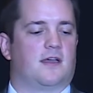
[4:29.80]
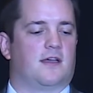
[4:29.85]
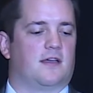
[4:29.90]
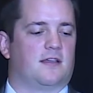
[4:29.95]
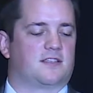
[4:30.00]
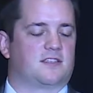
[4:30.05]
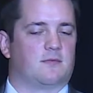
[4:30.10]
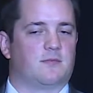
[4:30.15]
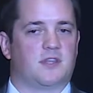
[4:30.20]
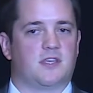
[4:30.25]

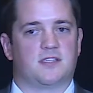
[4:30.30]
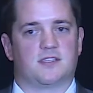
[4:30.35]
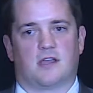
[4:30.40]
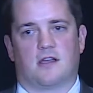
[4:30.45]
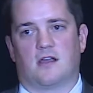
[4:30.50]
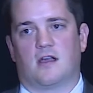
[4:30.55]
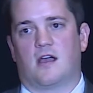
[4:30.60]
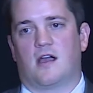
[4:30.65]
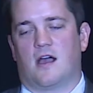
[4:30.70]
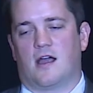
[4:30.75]
Some of these
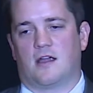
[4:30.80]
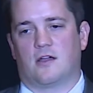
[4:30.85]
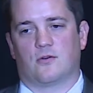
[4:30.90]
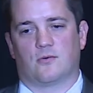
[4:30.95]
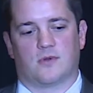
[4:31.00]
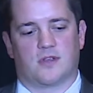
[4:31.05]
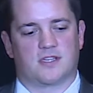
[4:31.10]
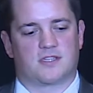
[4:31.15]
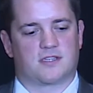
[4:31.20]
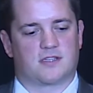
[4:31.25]
are higher
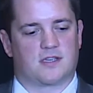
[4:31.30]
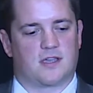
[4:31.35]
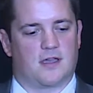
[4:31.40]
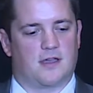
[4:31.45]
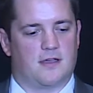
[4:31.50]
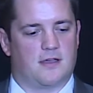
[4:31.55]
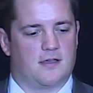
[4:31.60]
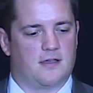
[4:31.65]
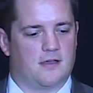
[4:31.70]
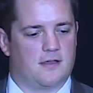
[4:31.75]
risk
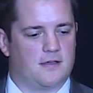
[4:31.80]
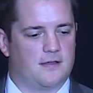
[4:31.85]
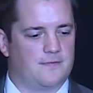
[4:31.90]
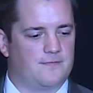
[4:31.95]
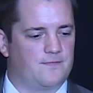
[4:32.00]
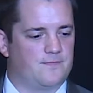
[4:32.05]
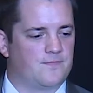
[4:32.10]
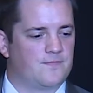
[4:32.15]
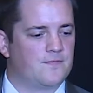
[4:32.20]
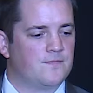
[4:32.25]

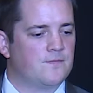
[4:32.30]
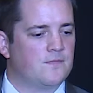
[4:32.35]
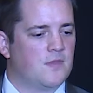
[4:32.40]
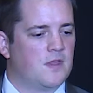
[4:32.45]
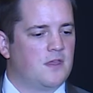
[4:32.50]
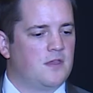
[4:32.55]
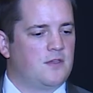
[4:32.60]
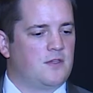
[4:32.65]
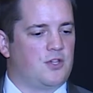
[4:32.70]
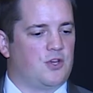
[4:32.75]

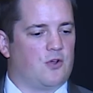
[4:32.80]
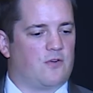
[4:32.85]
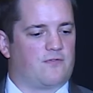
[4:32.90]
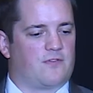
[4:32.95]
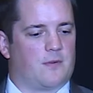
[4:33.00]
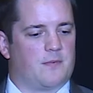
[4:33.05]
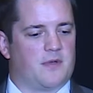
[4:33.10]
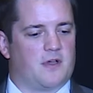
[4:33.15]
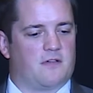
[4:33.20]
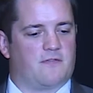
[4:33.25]

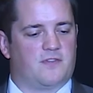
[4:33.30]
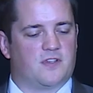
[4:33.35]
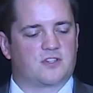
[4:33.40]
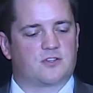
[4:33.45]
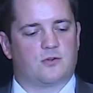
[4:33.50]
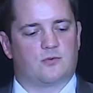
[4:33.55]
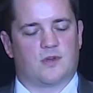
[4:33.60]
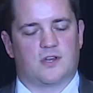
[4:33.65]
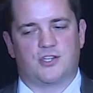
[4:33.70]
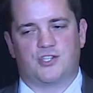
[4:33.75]
from a
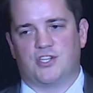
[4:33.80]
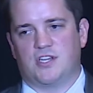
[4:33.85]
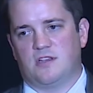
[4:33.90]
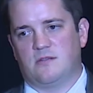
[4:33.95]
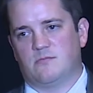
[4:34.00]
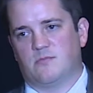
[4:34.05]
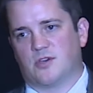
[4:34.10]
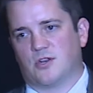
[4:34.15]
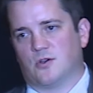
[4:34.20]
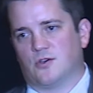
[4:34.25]
fiscal
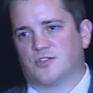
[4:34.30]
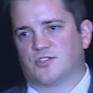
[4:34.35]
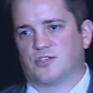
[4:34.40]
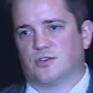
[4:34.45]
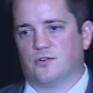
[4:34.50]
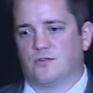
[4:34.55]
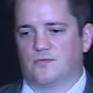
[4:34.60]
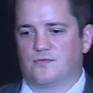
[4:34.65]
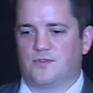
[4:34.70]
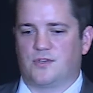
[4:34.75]
regime, but
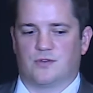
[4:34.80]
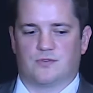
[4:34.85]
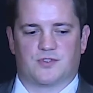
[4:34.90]
also,